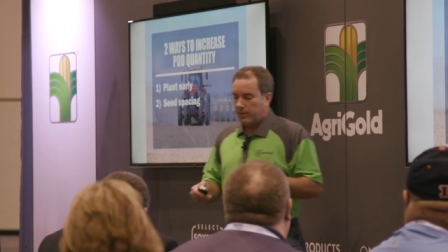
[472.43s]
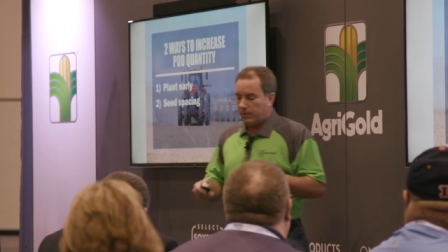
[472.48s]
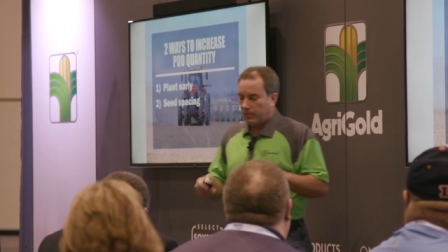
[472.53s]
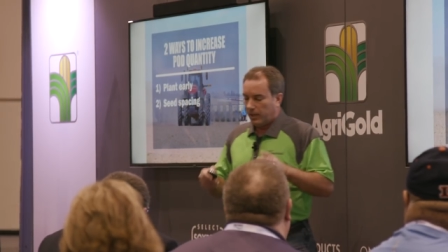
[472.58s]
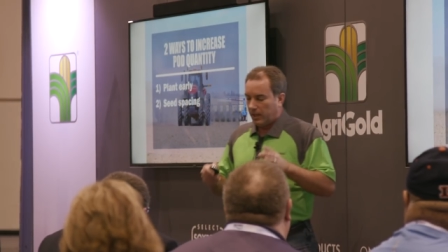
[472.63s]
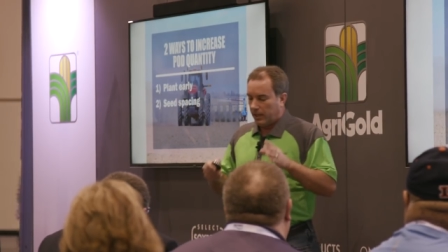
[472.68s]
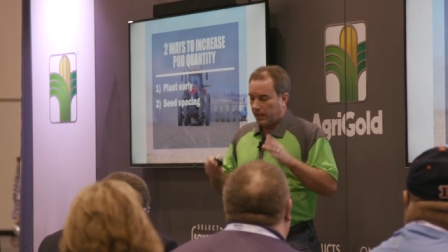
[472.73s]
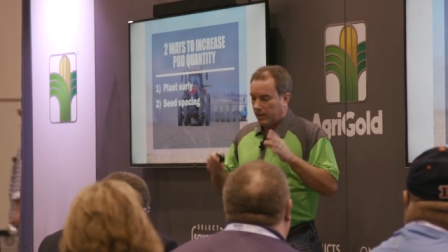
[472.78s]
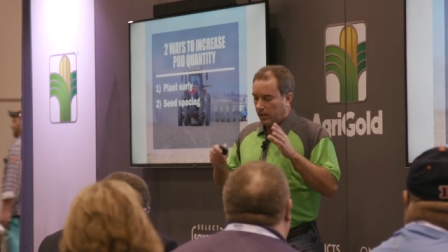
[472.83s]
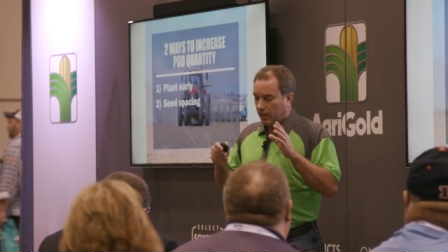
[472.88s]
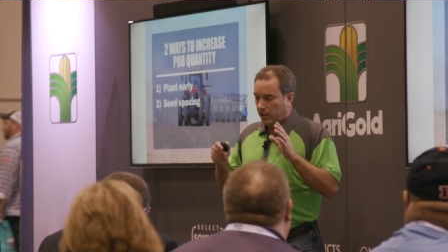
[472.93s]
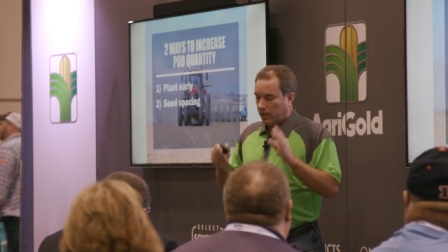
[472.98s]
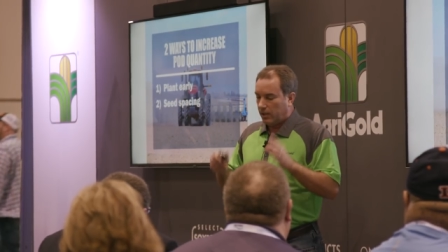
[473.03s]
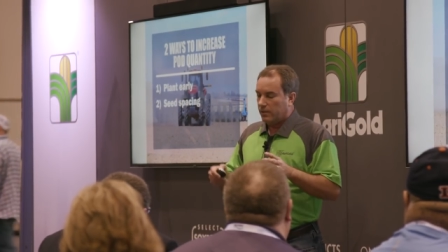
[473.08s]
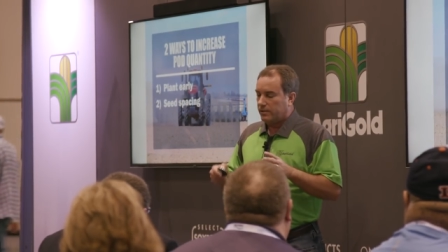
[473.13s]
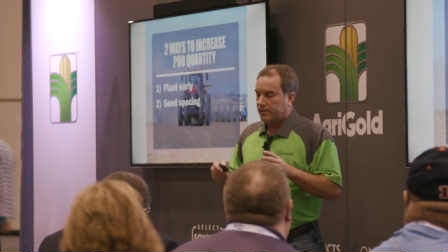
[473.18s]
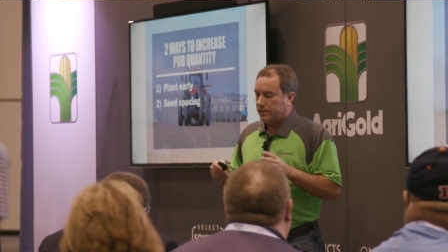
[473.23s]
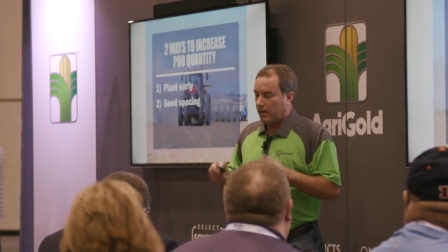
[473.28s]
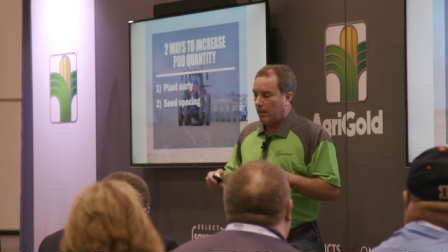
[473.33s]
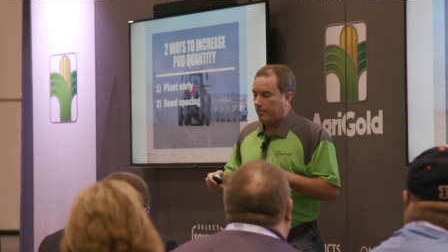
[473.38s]
we really
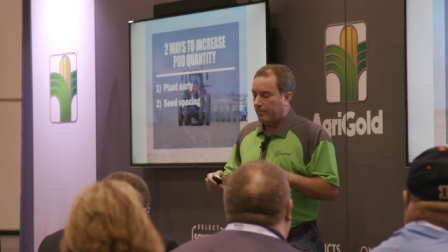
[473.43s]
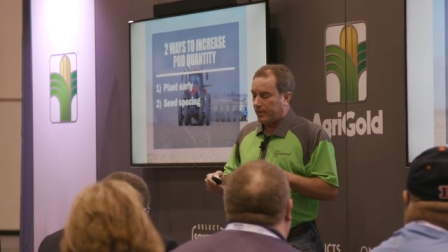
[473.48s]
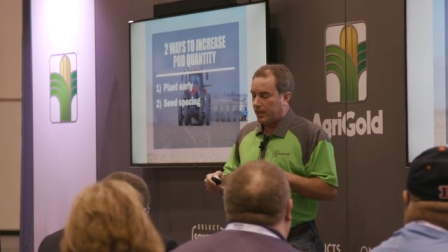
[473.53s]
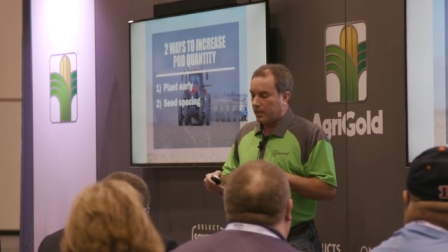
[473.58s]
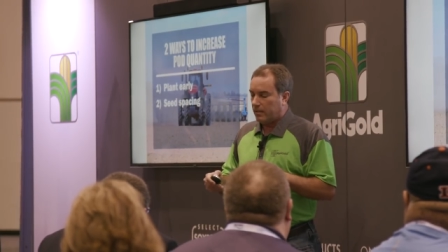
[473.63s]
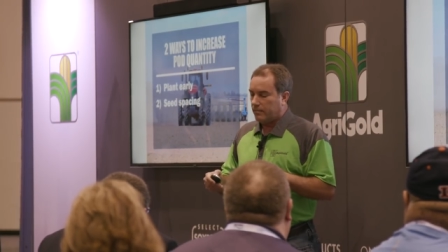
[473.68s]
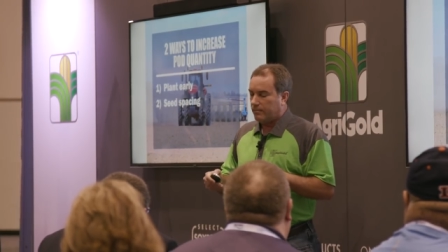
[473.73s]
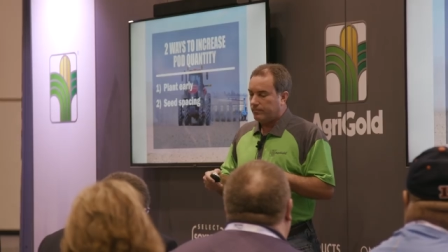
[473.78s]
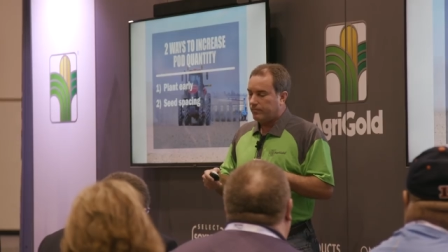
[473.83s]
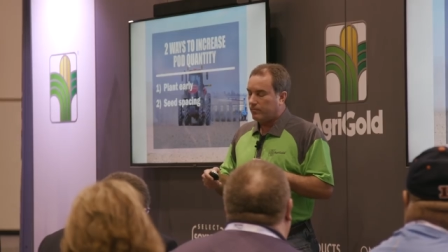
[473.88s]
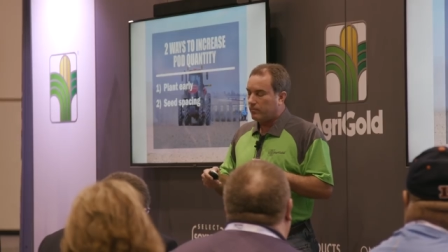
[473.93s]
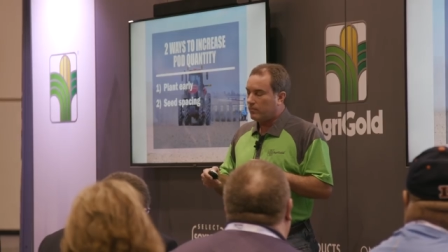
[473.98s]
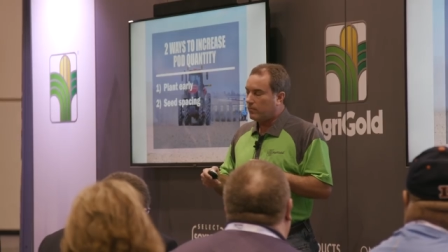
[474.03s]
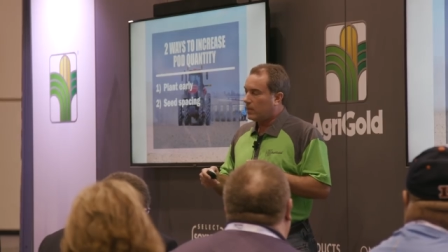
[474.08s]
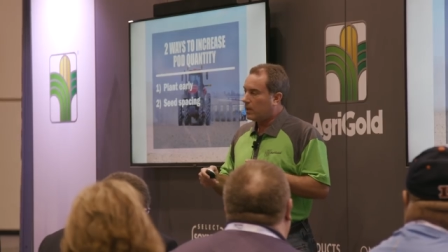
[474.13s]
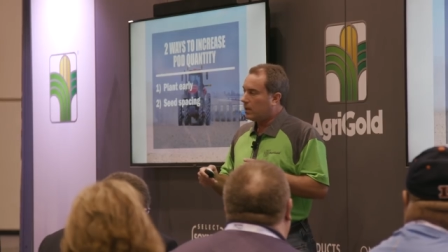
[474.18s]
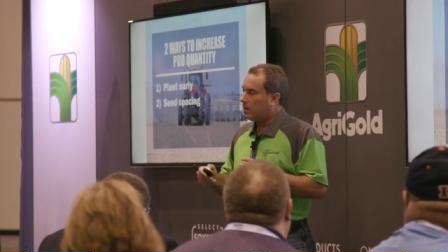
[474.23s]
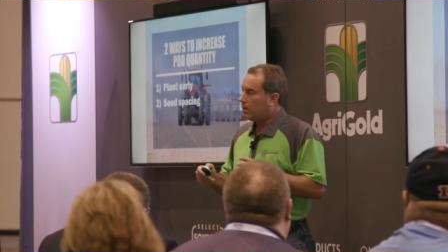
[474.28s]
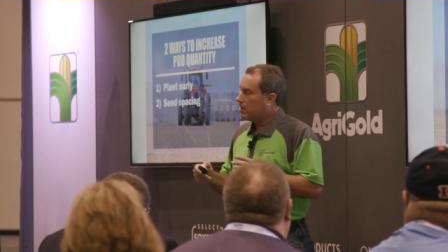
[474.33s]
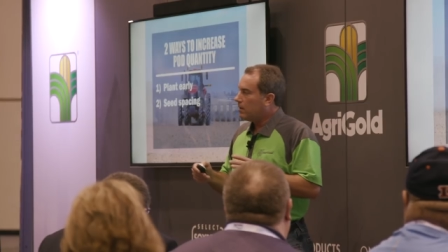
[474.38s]
learned something.
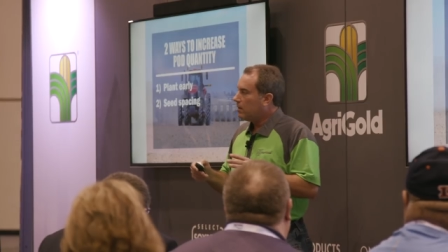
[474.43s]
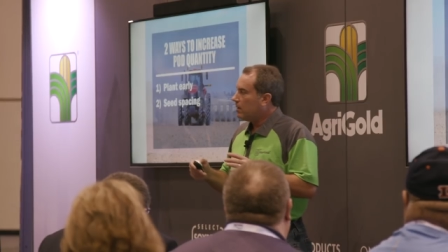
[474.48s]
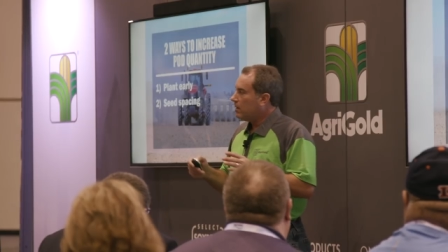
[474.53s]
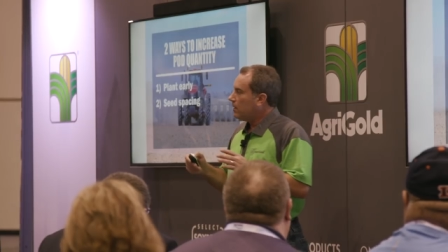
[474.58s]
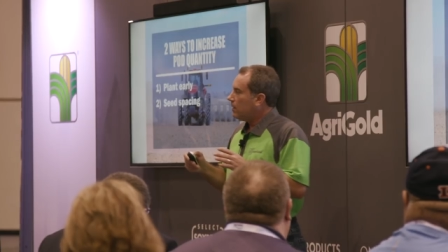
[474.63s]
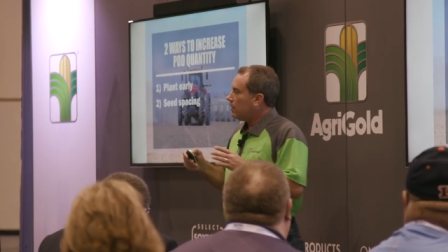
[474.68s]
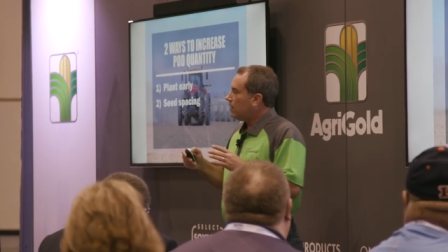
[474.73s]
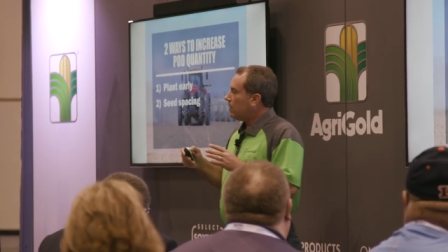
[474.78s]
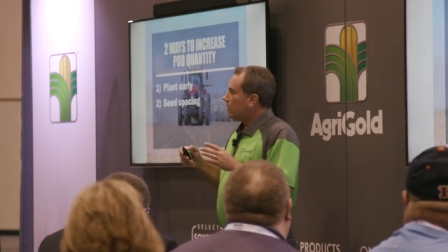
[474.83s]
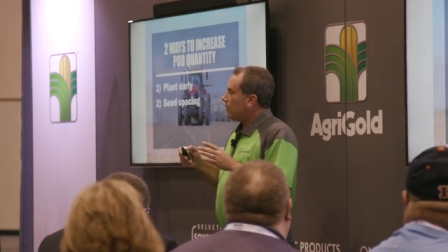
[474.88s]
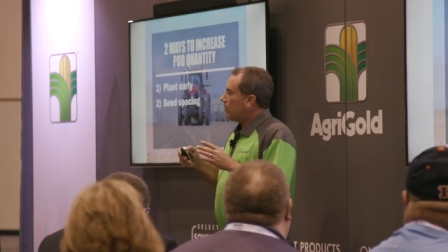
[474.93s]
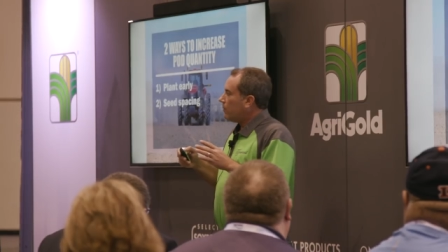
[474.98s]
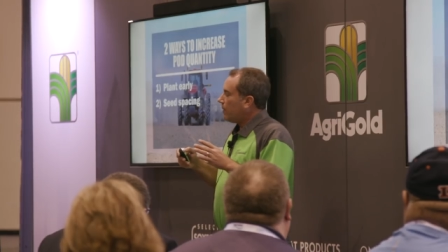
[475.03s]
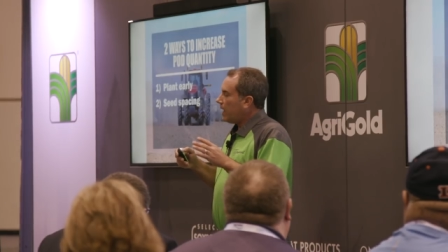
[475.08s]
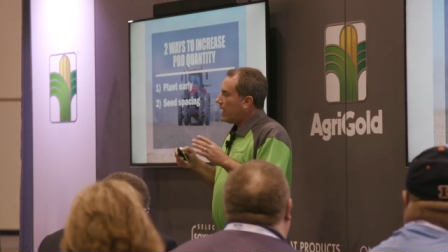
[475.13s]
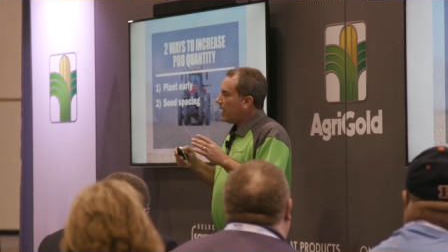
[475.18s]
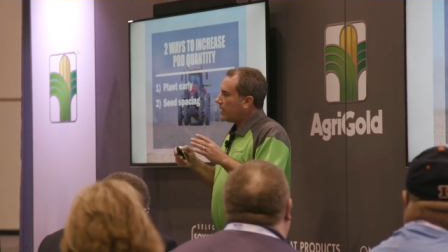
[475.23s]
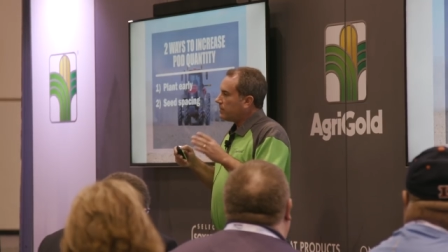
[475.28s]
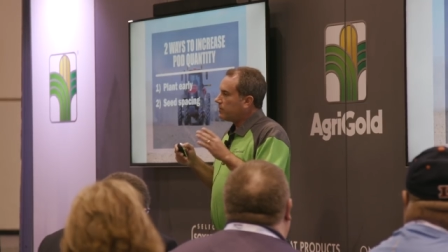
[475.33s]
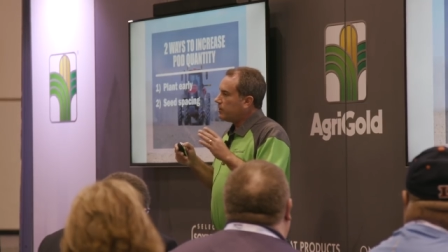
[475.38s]

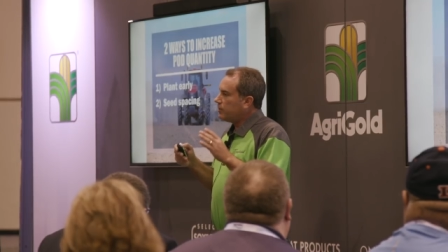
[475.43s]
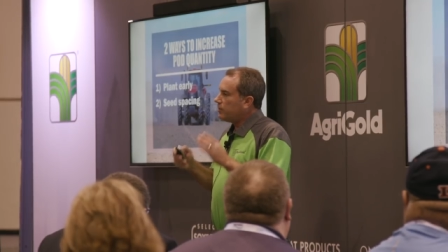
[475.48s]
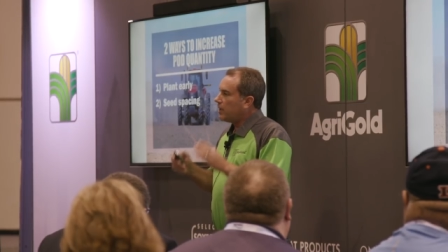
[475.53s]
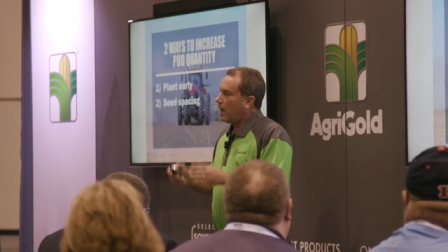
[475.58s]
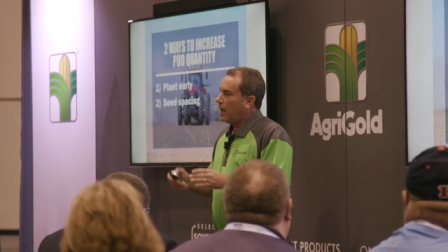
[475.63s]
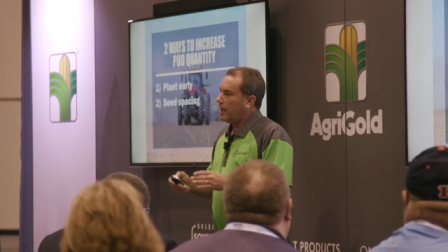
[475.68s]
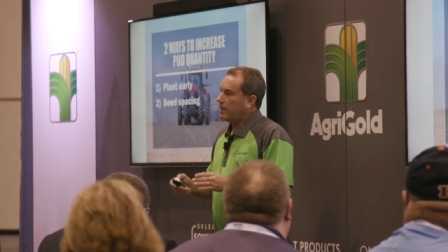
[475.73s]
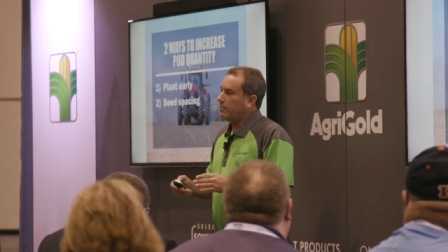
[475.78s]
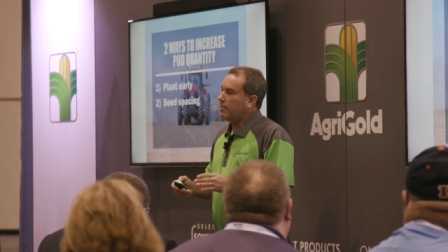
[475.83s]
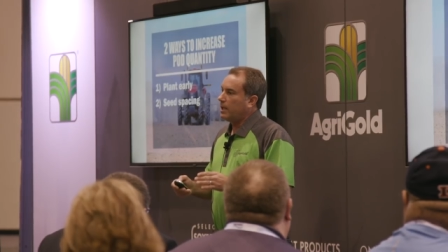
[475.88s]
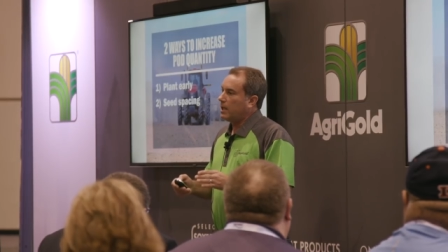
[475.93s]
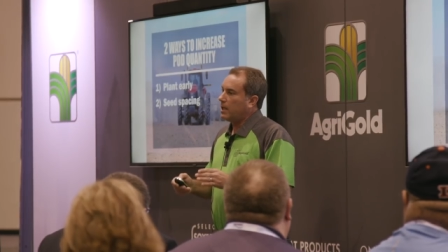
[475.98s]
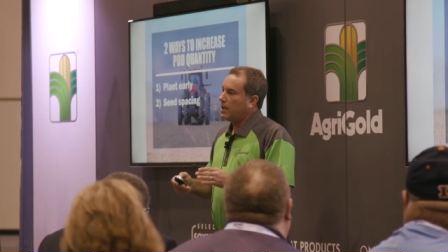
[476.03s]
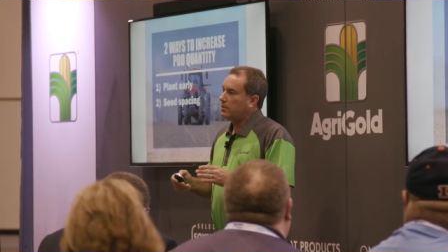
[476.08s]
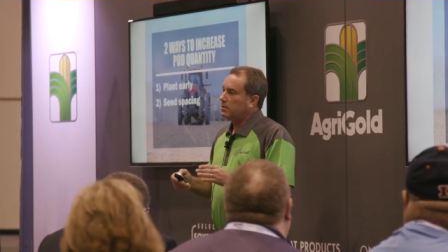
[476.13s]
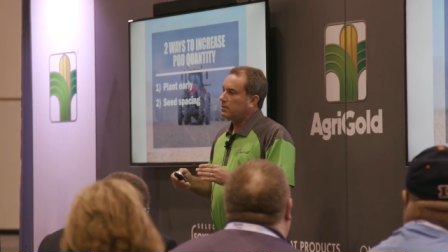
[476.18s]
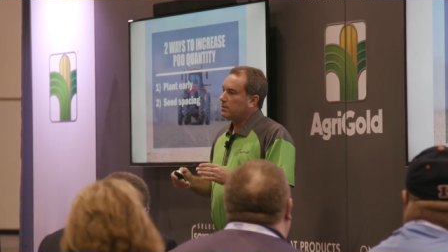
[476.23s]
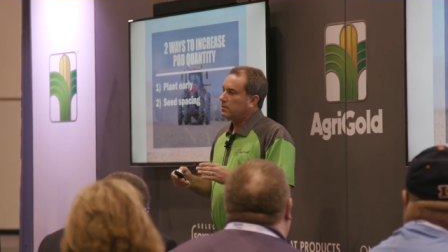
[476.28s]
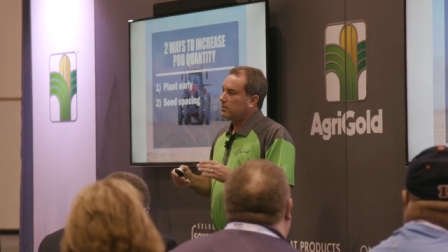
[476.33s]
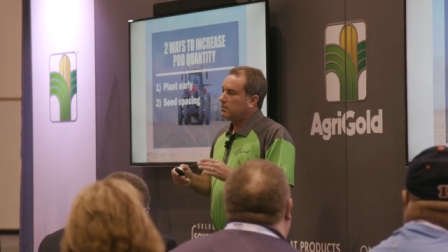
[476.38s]
We had 2.9
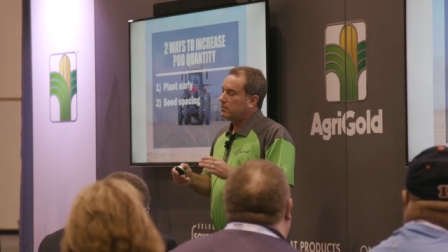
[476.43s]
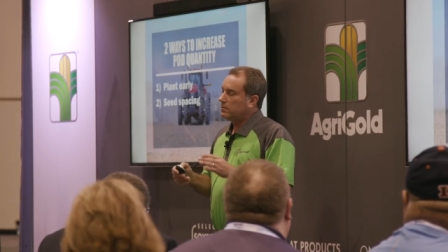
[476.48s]
beans,